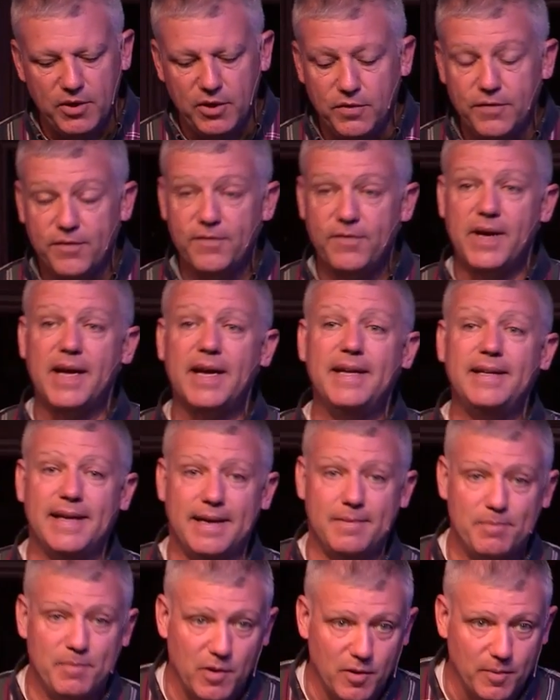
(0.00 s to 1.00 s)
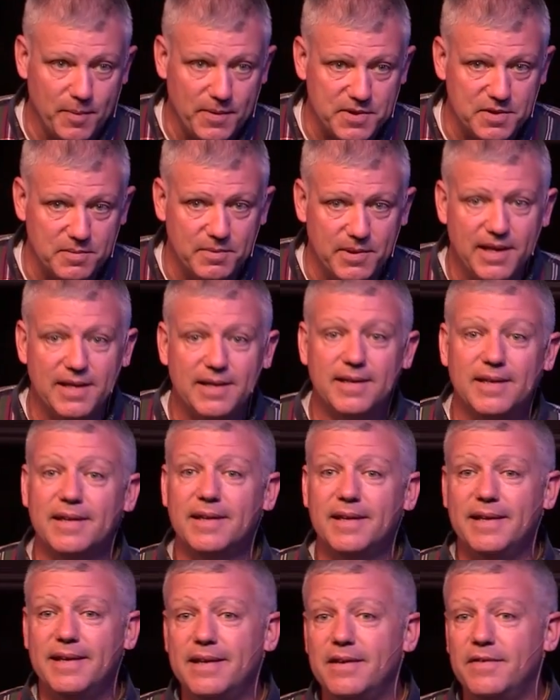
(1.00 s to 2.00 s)
you find that purpose and begin to
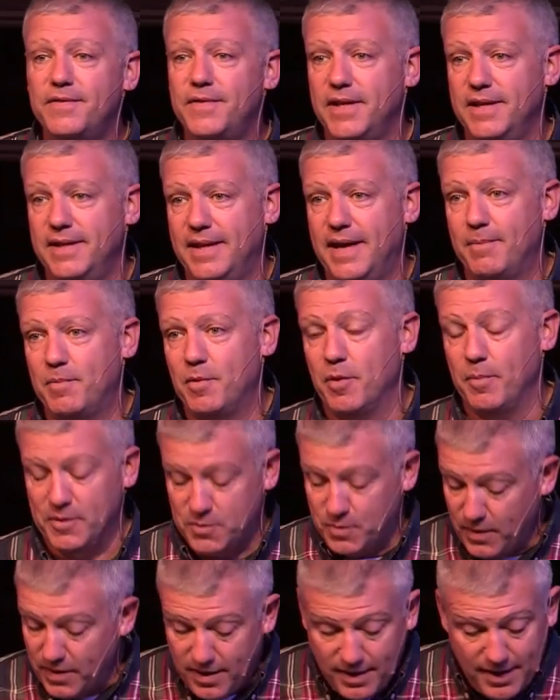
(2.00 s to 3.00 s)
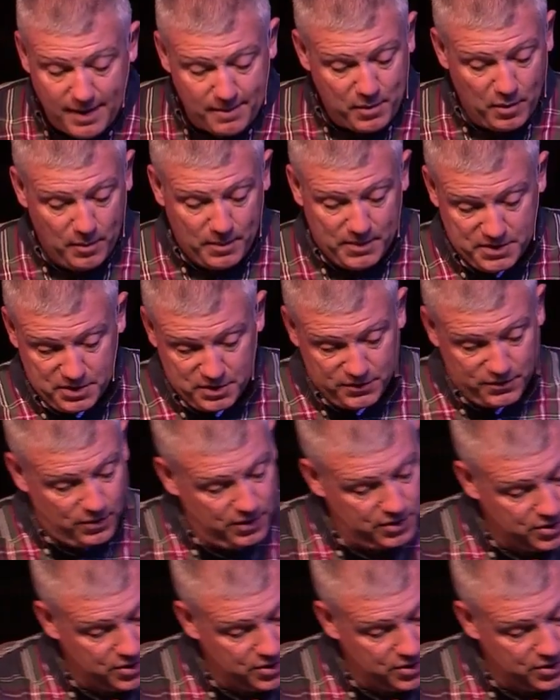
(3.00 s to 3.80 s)
live in that purpose, whether that purpose is for a